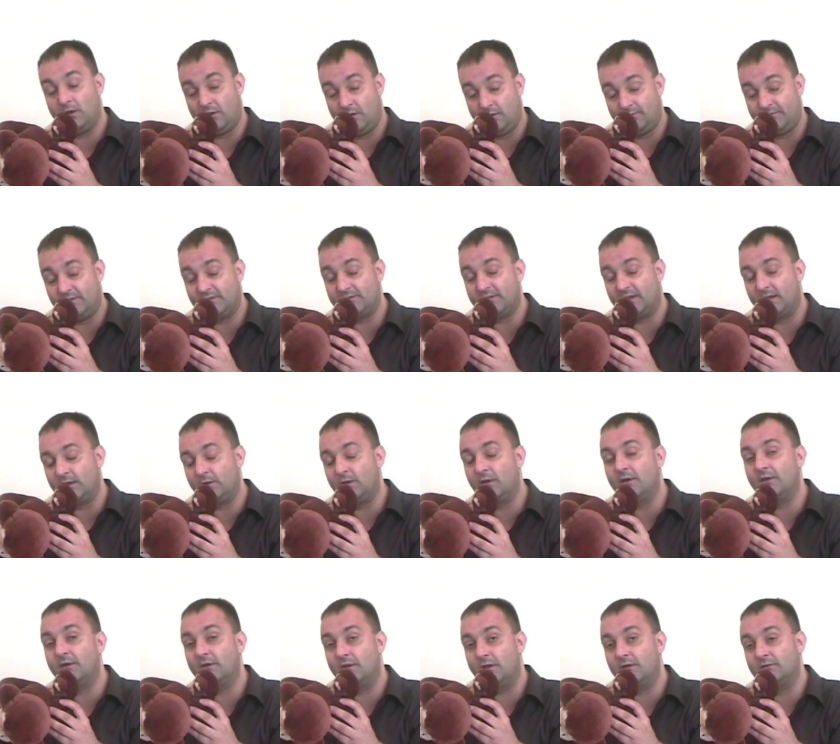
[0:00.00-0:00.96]
obviously,
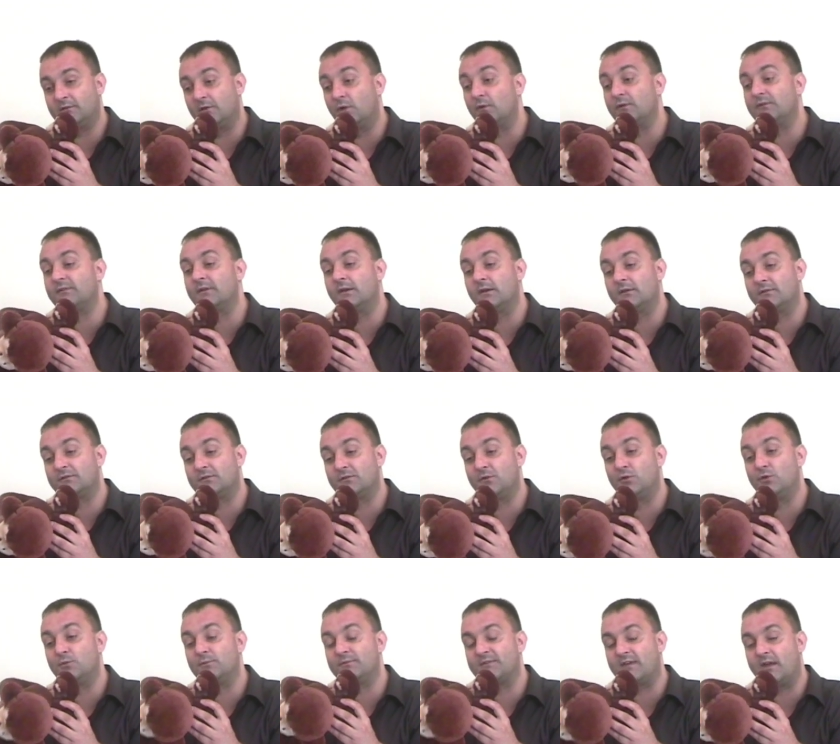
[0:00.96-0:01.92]
uh, as long as it
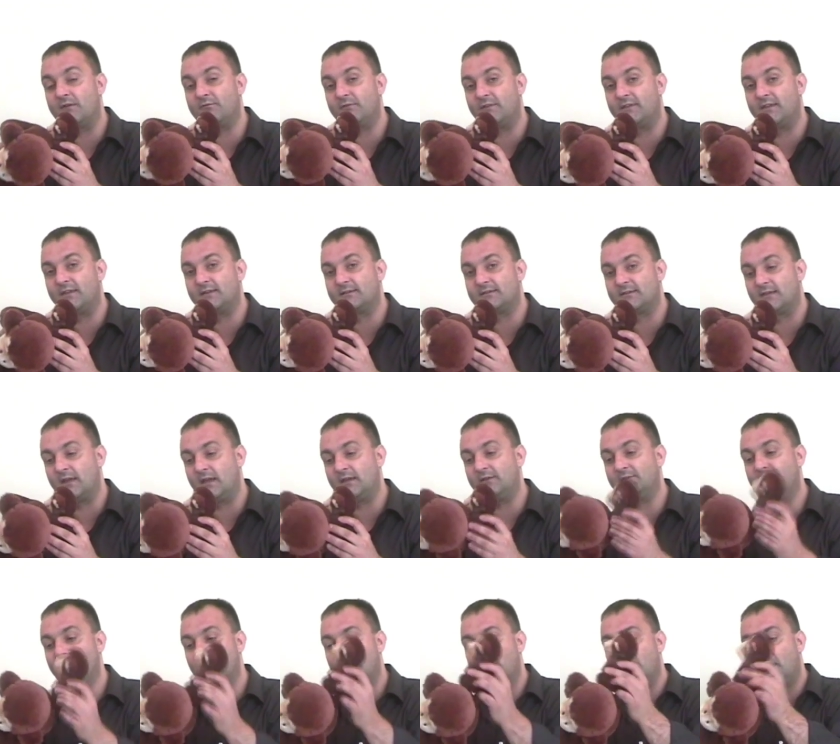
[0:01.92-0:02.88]
assumes everything's
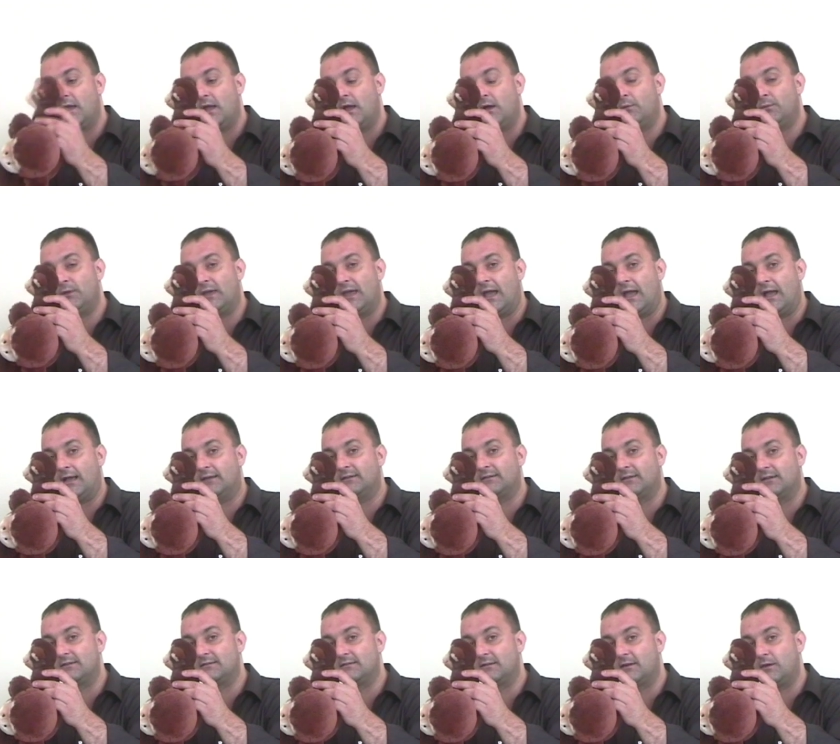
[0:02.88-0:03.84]
safe and we get
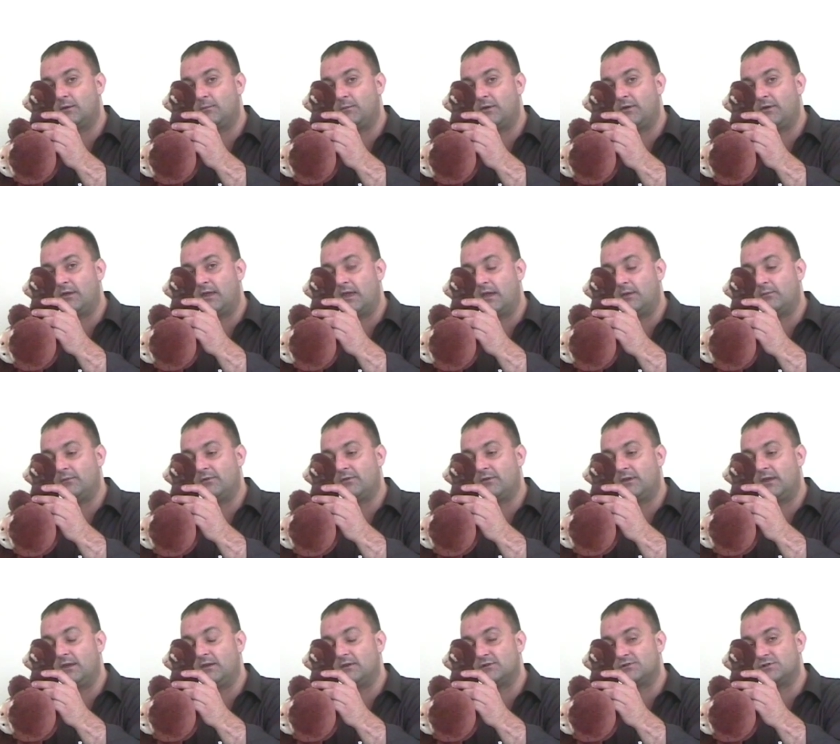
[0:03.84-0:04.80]
access to communicate with
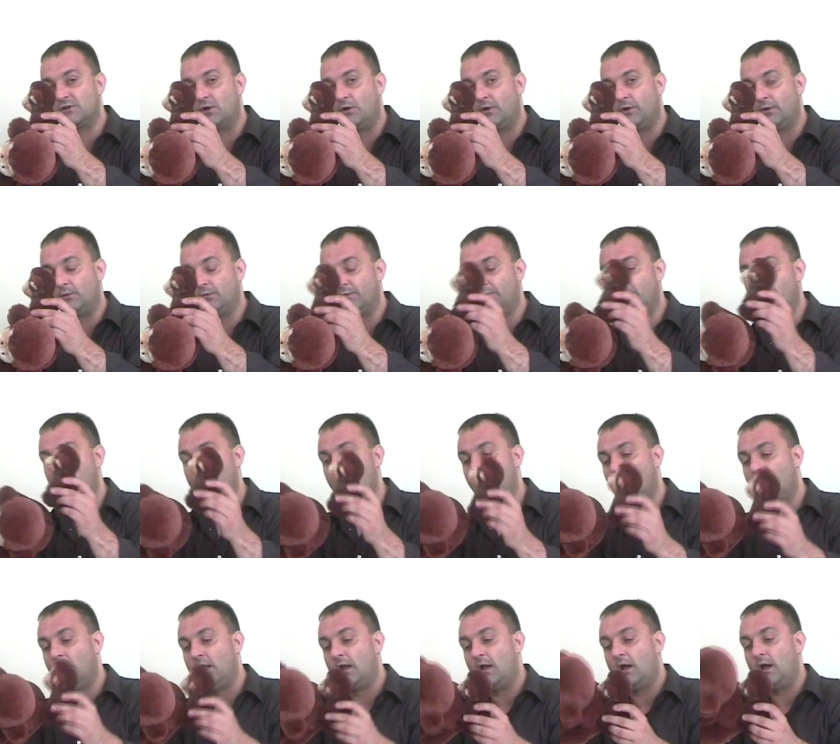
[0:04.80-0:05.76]
the inner child.
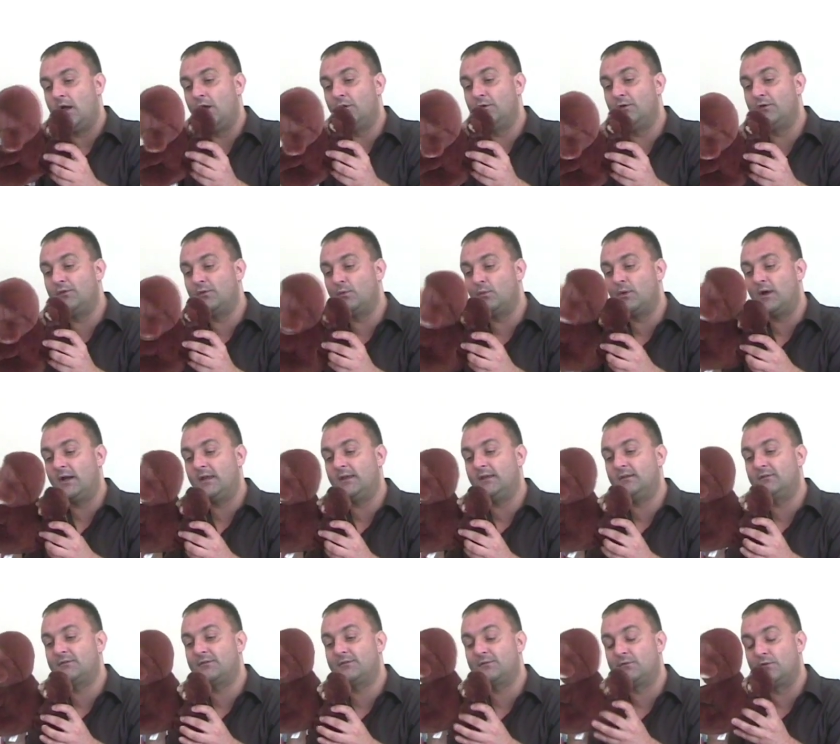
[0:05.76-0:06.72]
Another way
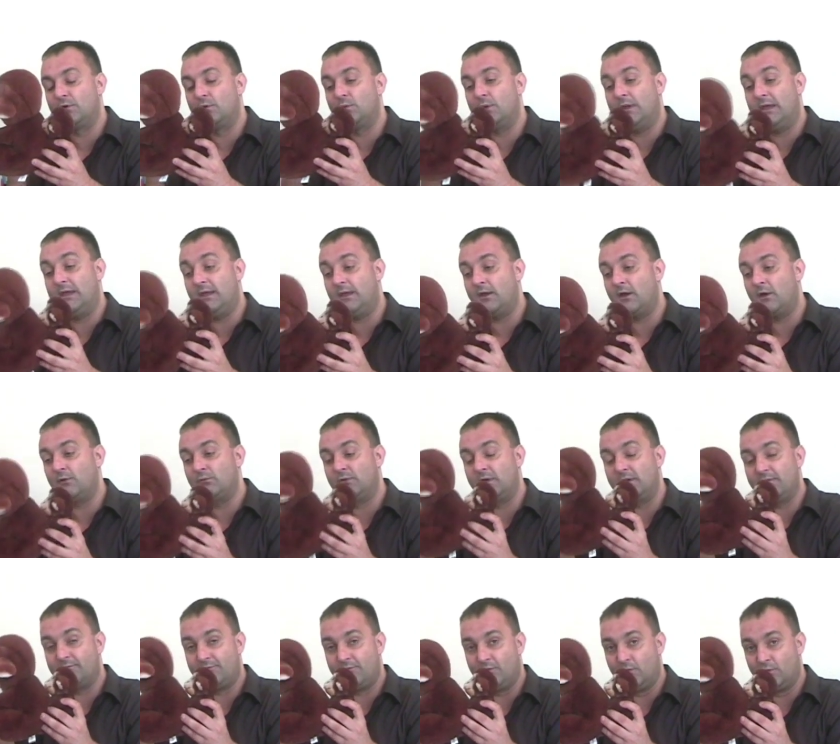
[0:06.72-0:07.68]
is through ego
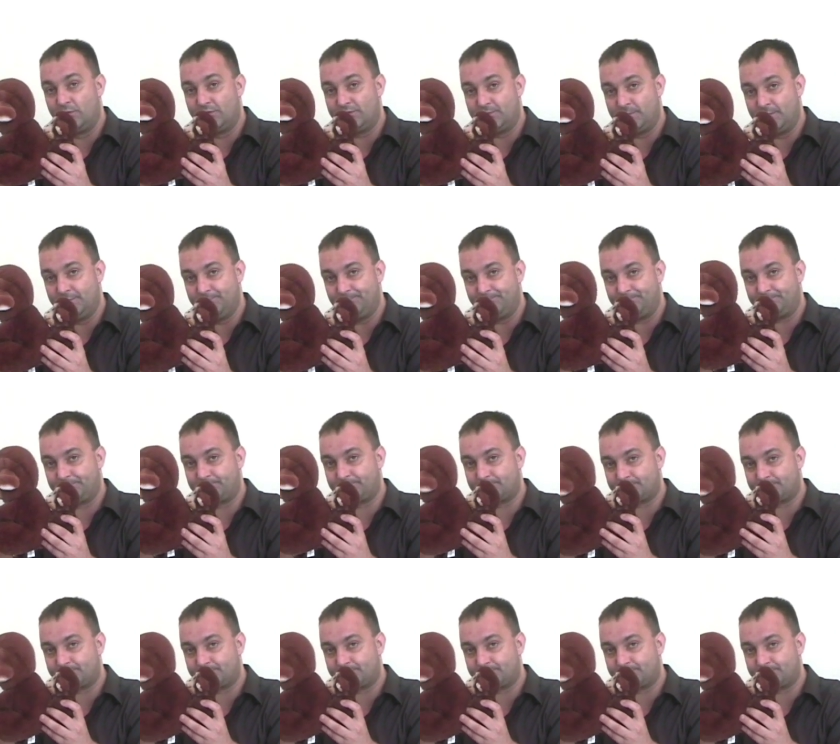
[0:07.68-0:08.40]
reinforcement,